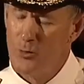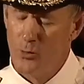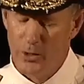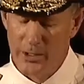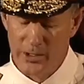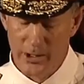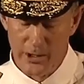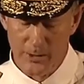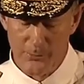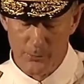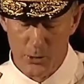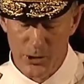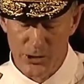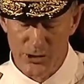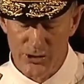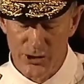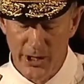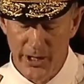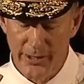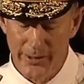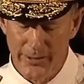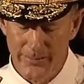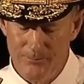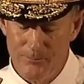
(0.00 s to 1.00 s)
went
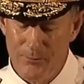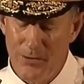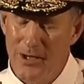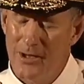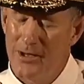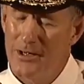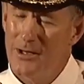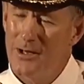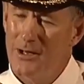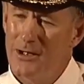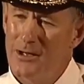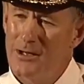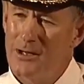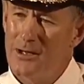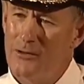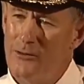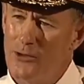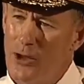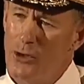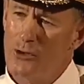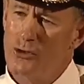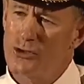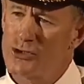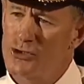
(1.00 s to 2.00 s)
unappreciated.
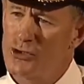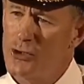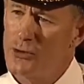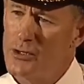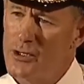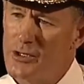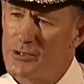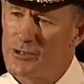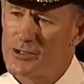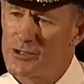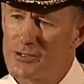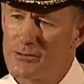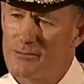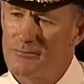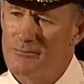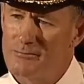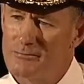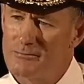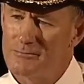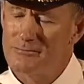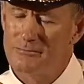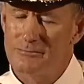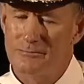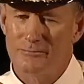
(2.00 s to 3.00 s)
Those students
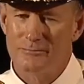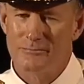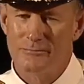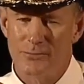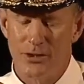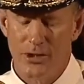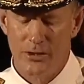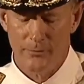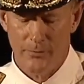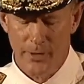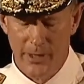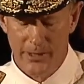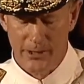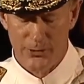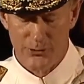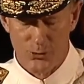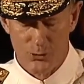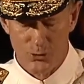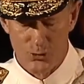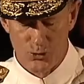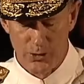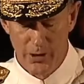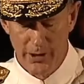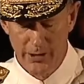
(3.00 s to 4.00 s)
didn't make it
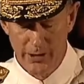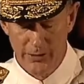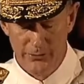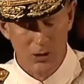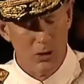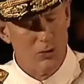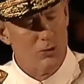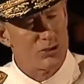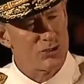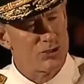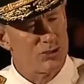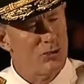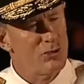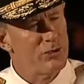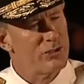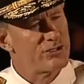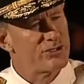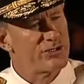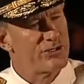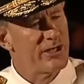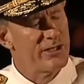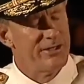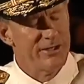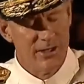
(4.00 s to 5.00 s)
through training. Those students
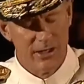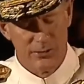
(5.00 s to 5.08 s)
didn't